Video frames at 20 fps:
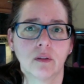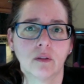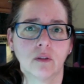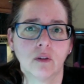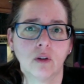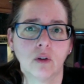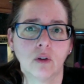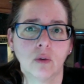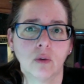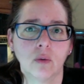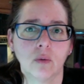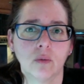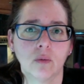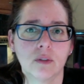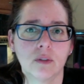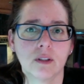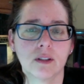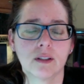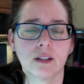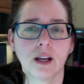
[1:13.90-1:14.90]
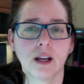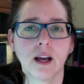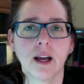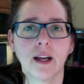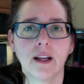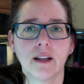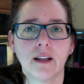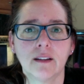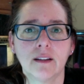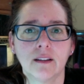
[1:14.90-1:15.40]
to
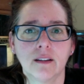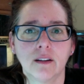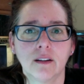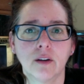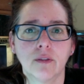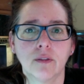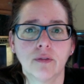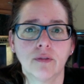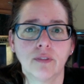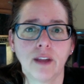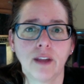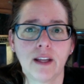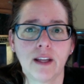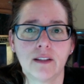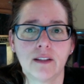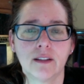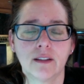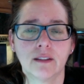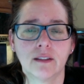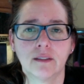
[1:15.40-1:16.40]
decide her fate.